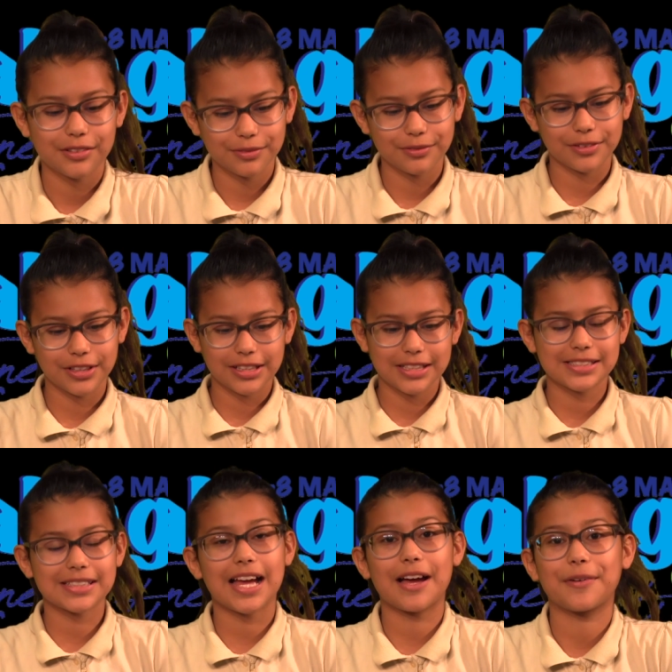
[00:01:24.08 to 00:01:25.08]

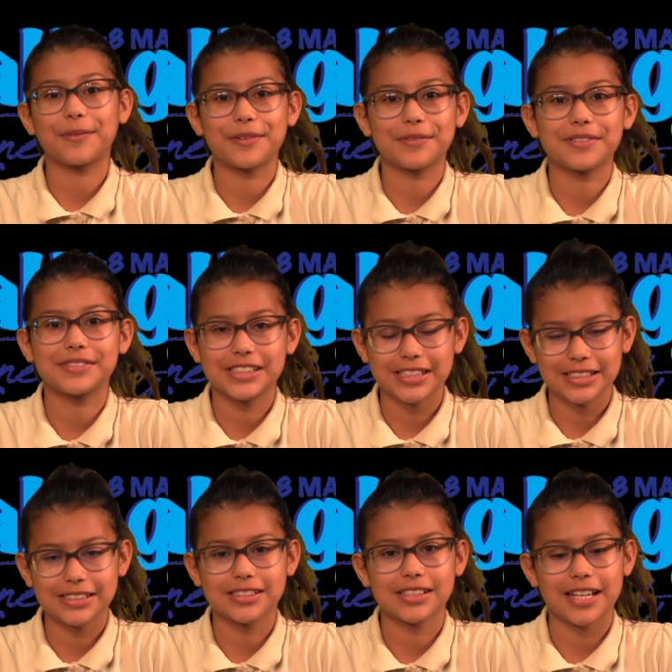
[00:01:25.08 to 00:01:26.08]
release at
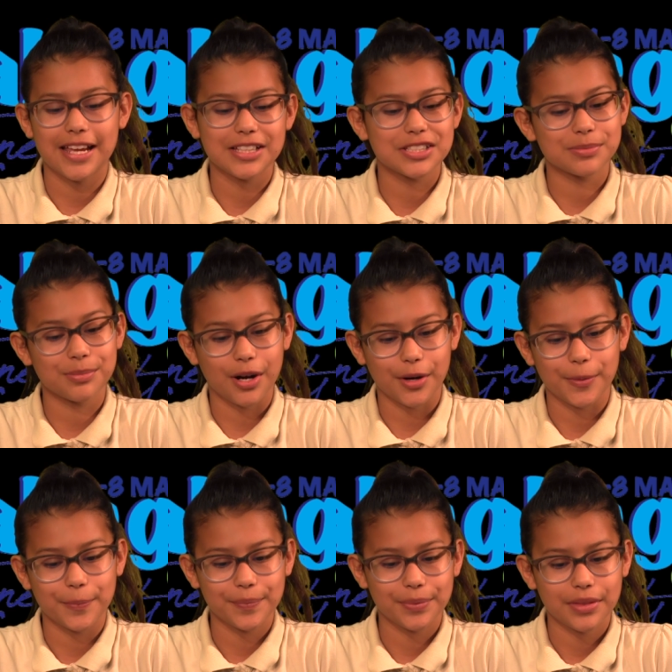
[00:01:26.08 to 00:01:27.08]
1:15 today and
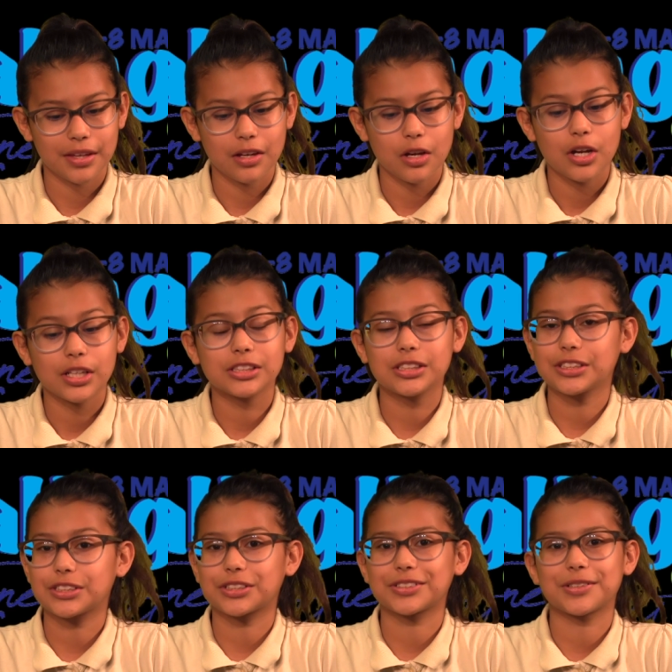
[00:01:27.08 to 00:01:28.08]
tomorrow.
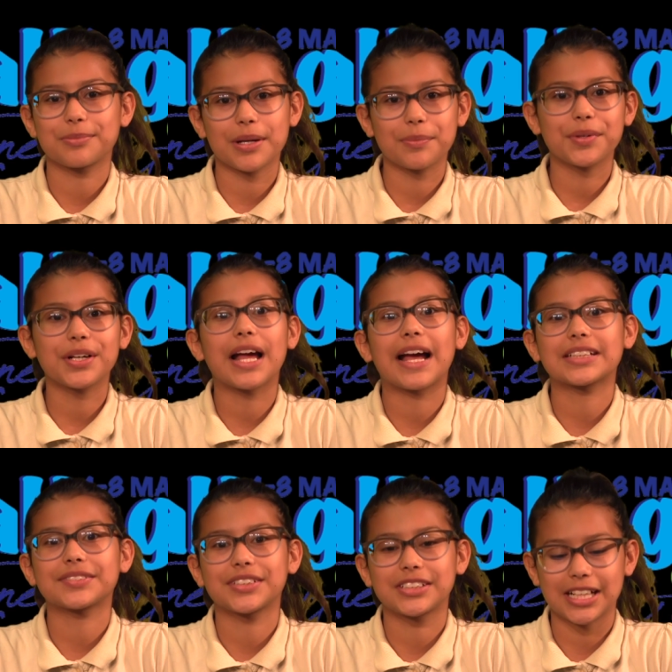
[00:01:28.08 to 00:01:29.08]
Teachers, remember to
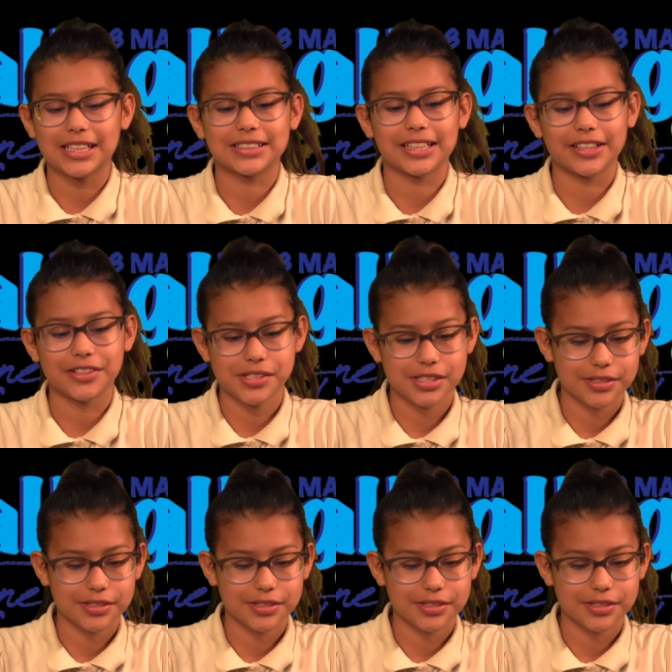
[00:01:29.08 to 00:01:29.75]
ask for translators.